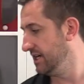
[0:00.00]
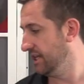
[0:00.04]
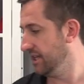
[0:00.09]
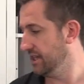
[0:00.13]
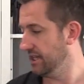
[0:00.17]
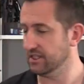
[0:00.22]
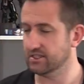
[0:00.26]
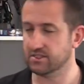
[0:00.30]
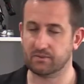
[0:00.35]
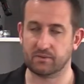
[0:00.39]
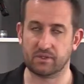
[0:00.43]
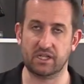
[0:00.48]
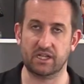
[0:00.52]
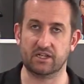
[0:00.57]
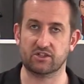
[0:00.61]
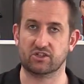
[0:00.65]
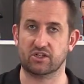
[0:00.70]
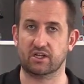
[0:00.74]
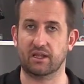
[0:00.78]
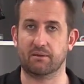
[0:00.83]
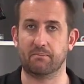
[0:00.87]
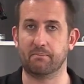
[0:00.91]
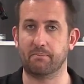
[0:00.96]
There's
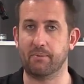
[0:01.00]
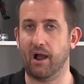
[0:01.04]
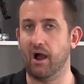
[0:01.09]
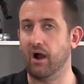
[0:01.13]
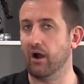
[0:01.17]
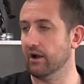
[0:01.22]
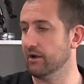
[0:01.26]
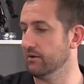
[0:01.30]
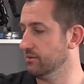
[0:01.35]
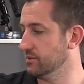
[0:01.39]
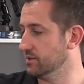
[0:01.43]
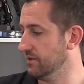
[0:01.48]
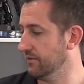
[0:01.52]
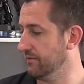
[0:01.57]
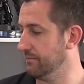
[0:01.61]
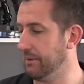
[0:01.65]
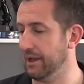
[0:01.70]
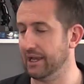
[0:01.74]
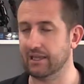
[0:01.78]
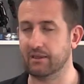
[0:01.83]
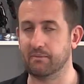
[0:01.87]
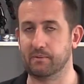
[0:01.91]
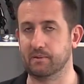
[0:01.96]
literally piles of
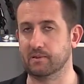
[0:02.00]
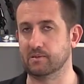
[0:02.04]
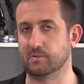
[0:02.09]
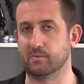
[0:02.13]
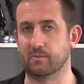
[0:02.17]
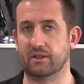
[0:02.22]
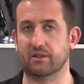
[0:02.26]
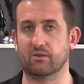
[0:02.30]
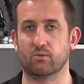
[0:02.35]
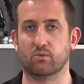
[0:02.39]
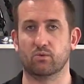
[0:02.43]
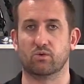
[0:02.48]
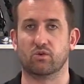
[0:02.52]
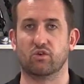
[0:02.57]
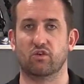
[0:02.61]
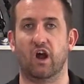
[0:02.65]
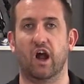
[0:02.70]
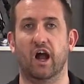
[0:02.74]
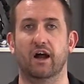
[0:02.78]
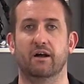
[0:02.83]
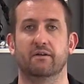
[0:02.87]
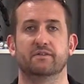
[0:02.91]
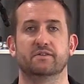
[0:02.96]
papers with all
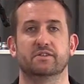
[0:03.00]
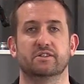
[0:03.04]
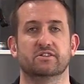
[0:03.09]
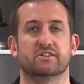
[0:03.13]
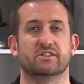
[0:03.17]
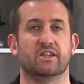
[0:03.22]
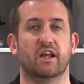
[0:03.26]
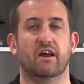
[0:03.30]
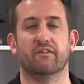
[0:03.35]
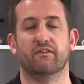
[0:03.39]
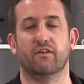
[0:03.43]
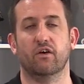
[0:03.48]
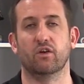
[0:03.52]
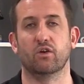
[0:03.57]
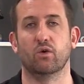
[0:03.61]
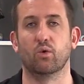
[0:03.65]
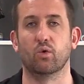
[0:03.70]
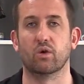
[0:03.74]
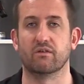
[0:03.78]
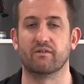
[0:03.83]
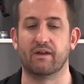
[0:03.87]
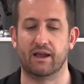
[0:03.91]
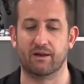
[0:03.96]
graphs and stuff on
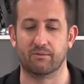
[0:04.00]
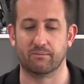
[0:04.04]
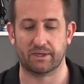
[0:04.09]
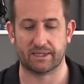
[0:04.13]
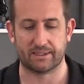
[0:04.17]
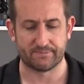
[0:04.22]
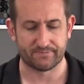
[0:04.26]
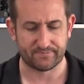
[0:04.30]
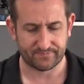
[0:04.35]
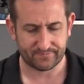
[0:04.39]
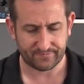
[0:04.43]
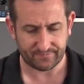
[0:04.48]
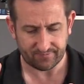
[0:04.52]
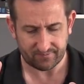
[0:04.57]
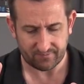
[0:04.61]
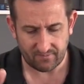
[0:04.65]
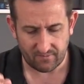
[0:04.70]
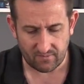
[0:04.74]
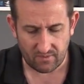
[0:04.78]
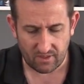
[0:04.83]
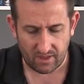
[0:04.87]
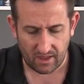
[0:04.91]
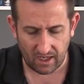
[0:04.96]
all around me.
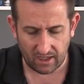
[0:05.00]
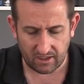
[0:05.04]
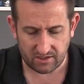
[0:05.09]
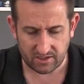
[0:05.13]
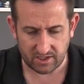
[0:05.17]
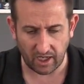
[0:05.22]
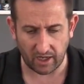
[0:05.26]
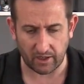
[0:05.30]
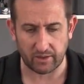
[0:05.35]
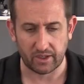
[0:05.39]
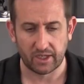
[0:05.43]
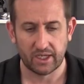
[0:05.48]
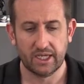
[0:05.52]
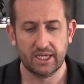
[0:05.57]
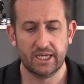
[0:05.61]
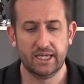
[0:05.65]
So